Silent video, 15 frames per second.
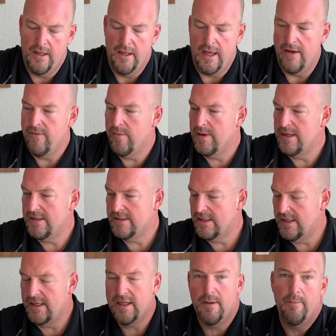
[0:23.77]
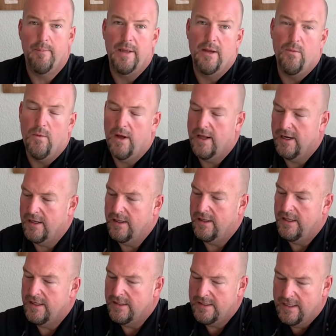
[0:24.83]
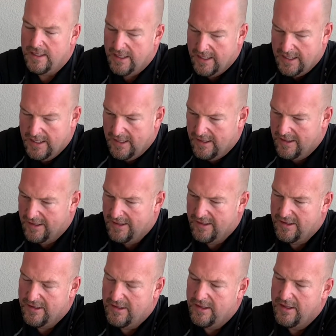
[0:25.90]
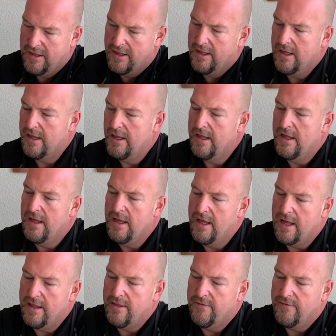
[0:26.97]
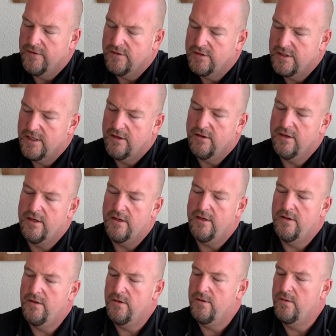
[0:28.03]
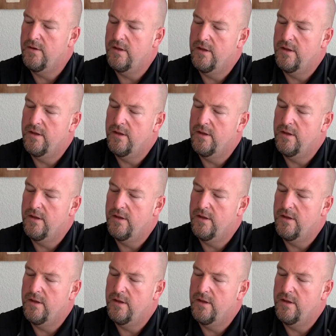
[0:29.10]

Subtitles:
Everybody's making a big wad of clay today, and the first thing you're going to do